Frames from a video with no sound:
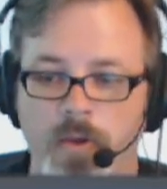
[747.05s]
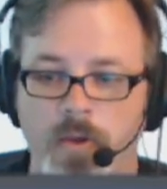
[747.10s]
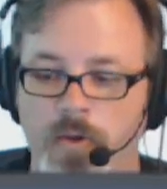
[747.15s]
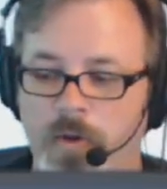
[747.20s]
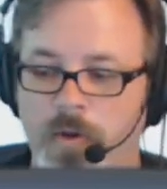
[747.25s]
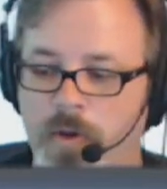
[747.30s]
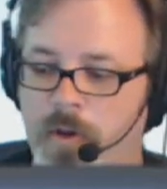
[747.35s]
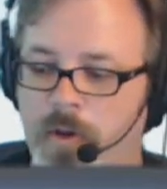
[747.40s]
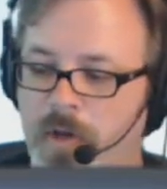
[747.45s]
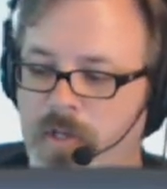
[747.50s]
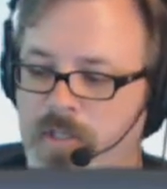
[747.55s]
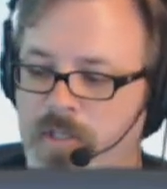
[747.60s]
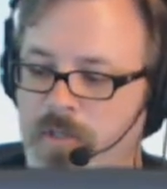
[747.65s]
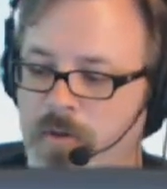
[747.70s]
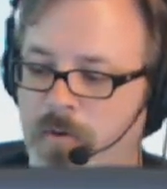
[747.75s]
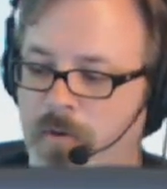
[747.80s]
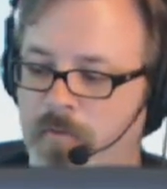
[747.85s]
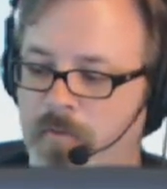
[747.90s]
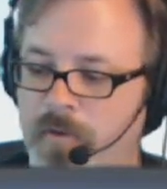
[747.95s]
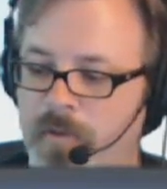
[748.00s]
You can
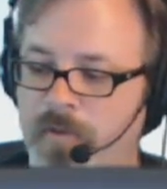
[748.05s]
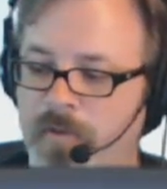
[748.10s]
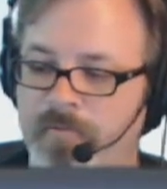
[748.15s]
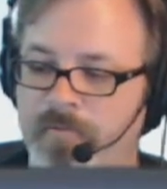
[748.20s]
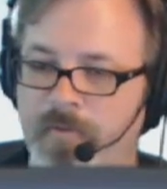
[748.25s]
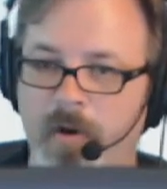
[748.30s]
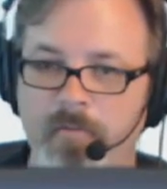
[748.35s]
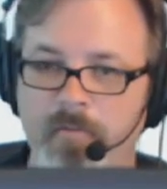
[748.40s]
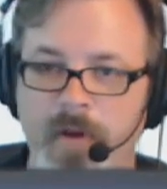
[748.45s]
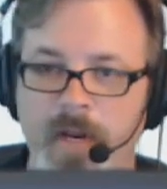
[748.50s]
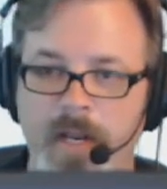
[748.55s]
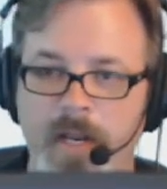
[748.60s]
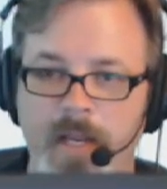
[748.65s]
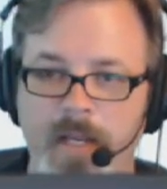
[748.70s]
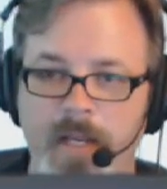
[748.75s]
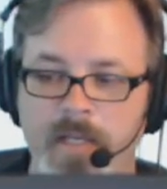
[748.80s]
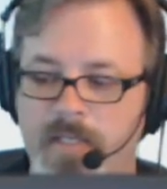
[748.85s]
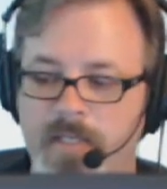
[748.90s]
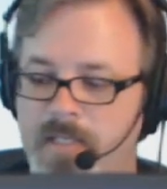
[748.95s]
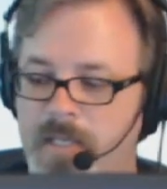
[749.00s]
also, over on the far right
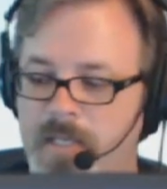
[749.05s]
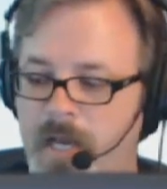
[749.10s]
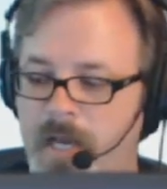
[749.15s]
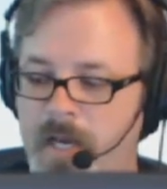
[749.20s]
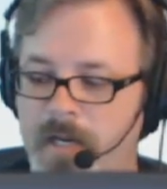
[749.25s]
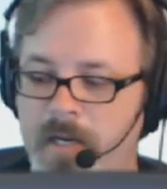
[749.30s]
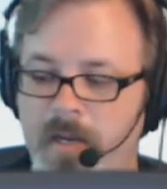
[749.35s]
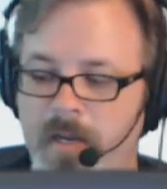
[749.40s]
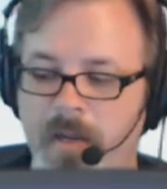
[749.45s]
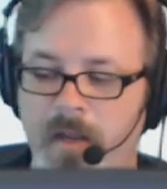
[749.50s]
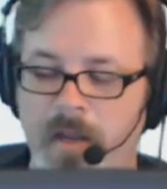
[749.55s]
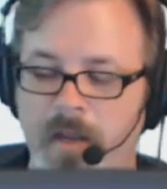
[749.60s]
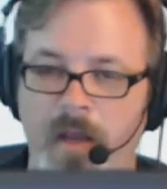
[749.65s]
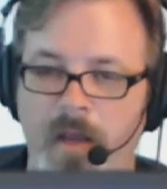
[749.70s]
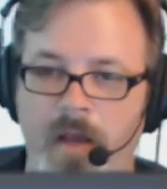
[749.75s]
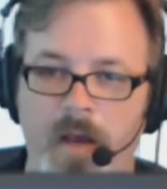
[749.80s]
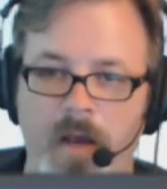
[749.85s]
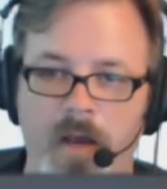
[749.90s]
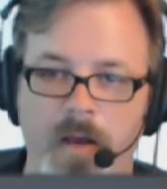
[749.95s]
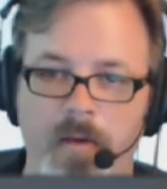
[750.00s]
hand side,
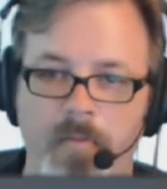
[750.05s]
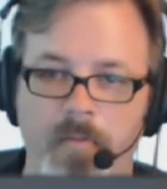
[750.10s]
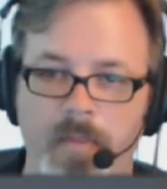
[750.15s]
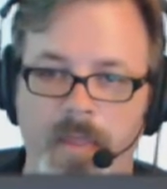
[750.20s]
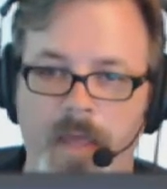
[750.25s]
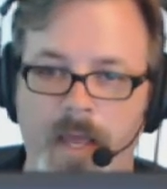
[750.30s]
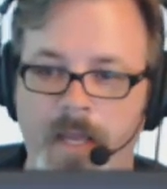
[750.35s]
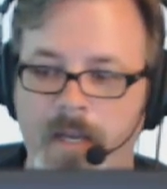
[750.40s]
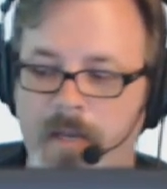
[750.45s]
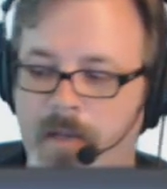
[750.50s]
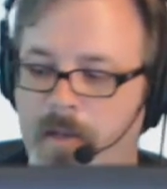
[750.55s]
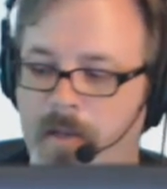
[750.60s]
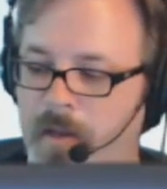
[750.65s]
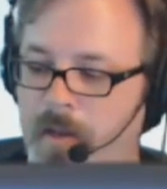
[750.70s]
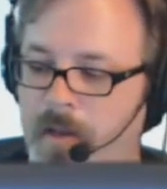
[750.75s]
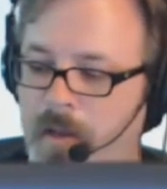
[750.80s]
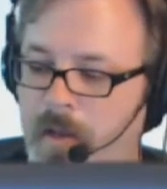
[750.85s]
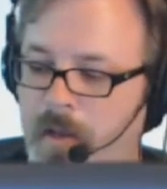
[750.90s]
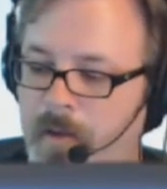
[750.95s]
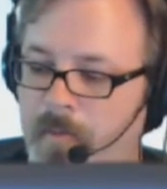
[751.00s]
um, that
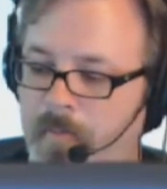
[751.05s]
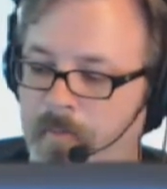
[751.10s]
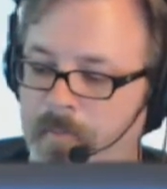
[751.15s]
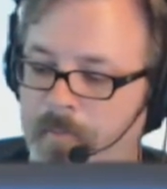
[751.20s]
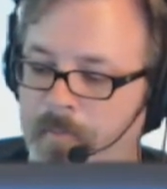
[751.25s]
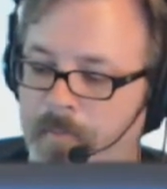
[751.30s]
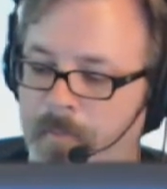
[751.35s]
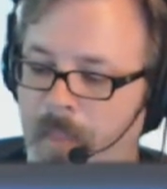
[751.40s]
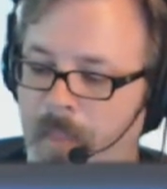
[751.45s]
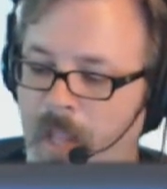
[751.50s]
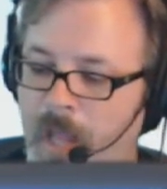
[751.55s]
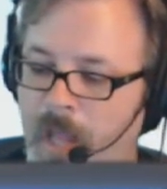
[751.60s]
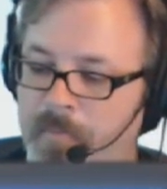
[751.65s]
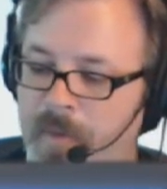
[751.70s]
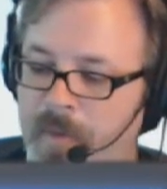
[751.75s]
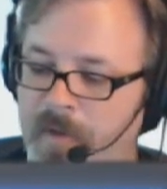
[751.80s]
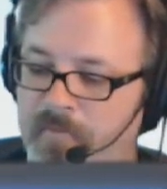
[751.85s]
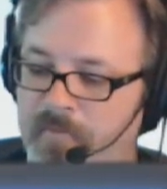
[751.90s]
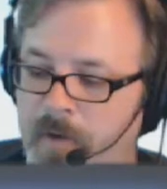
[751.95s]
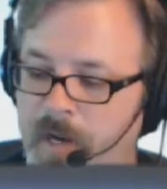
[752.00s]
um,
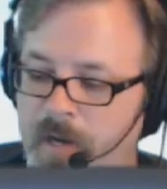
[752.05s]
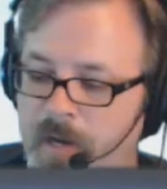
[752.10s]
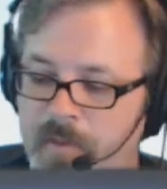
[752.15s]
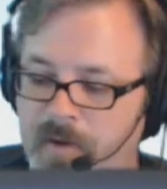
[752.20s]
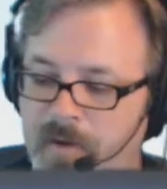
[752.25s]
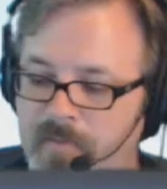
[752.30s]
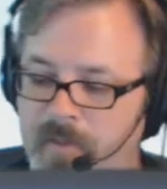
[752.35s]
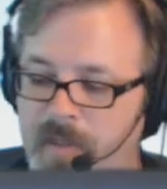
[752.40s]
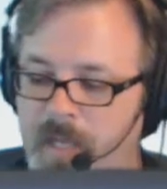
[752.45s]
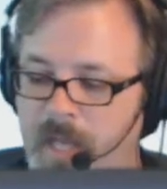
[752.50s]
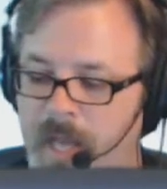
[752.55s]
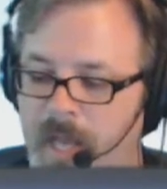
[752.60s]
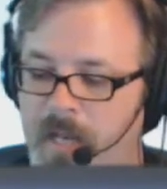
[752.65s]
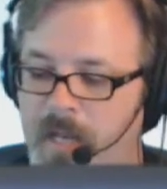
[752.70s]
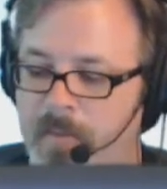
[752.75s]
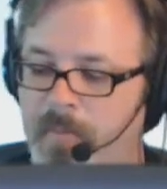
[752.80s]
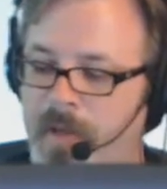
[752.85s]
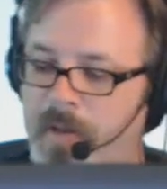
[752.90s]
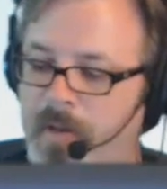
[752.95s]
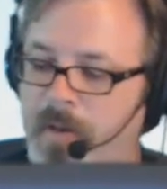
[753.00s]
above, right above the
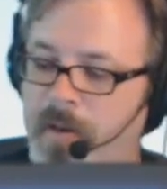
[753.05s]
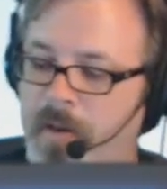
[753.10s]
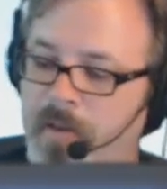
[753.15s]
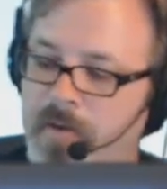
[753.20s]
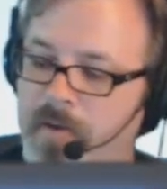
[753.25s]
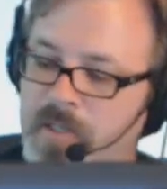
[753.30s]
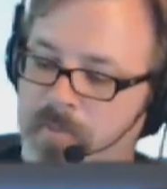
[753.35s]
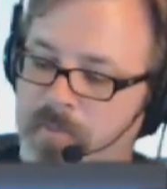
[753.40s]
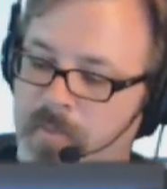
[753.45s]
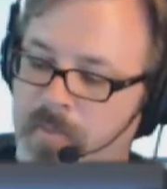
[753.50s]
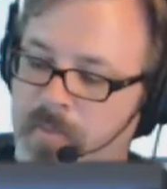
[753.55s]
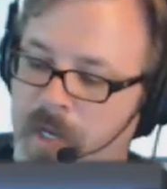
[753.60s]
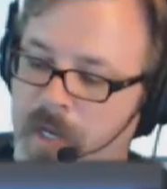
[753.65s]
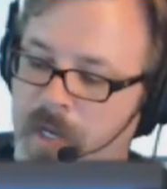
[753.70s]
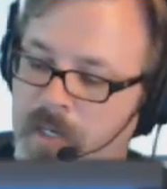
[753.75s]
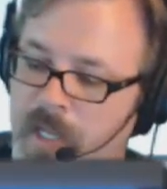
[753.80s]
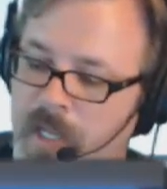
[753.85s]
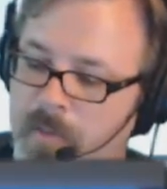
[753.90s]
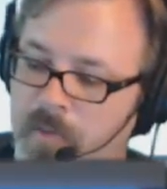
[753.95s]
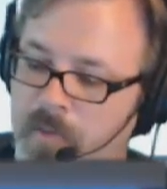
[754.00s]
edit button, there's a
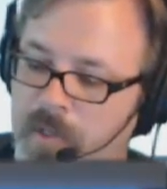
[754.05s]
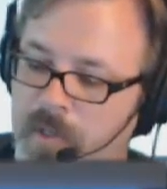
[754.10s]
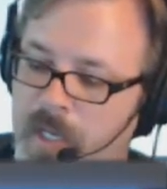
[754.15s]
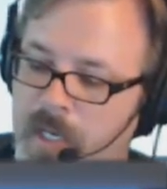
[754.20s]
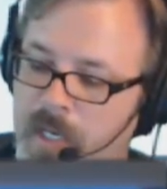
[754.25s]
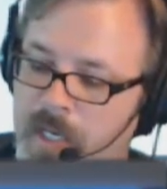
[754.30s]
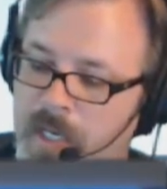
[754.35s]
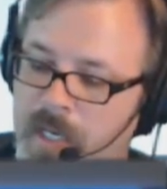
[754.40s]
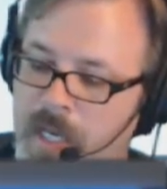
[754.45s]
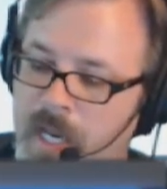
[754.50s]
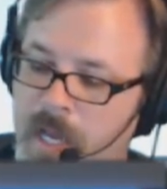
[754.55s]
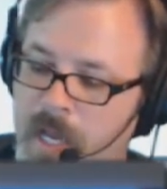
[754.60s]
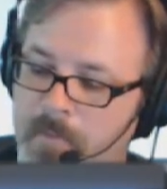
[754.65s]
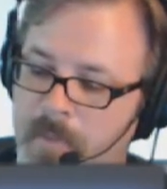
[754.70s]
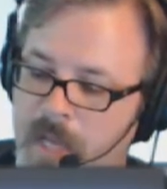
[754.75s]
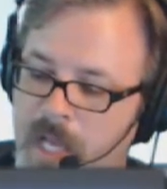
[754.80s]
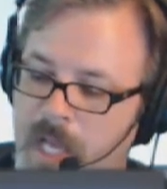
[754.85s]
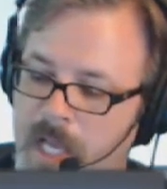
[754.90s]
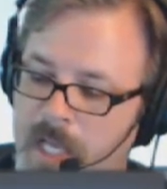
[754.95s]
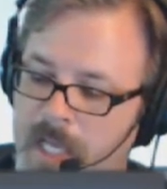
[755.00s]
button labeled
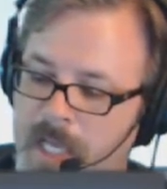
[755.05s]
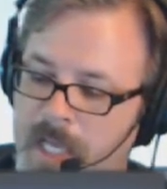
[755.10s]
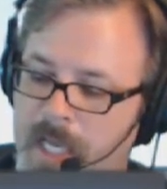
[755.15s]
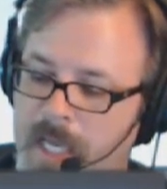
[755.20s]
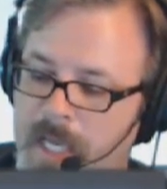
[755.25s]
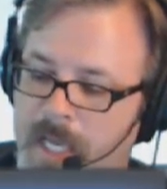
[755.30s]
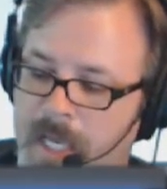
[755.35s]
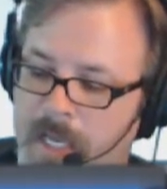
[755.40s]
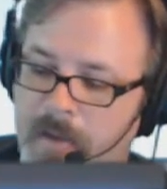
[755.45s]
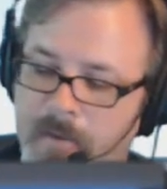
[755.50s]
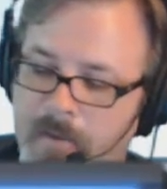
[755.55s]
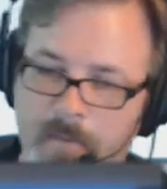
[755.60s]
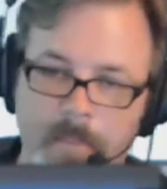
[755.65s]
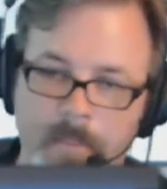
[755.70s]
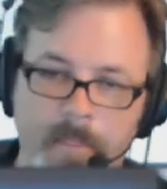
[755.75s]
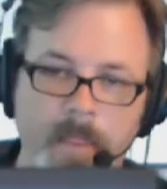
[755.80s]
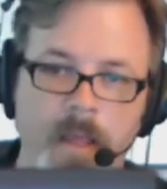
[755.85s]
num key.